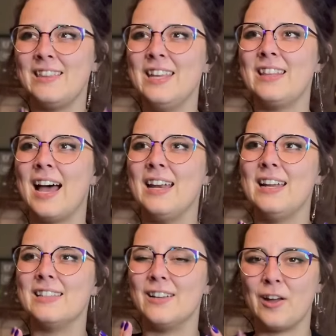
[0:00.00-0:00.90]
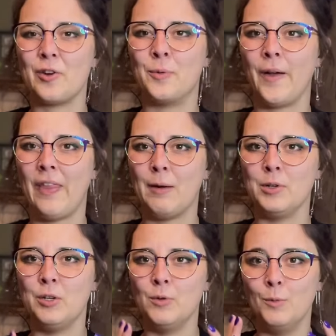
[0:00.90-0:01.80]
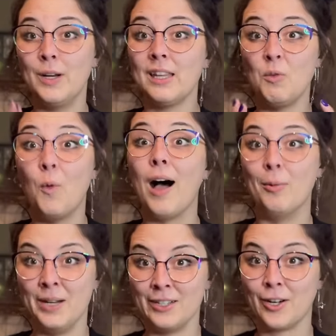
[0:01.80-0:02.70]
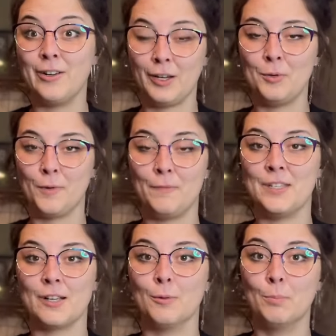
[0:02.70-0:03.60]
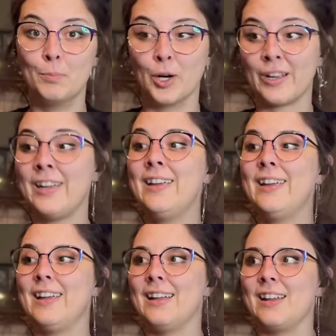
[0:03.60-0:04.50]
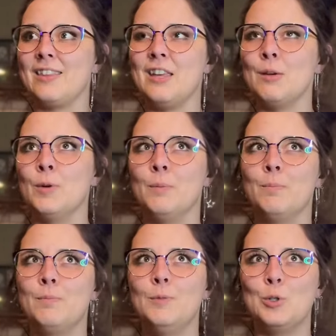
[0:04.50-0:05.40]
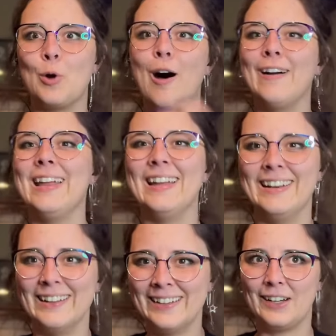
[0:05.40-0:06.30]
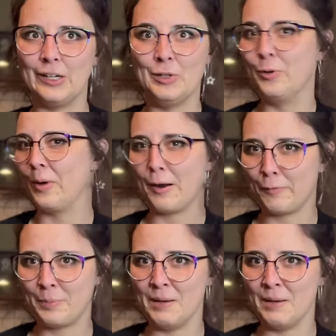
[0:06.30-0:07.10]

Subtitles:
think that it's another one that would do really well being turned into a physical book. And I think it would draw in a new crowd of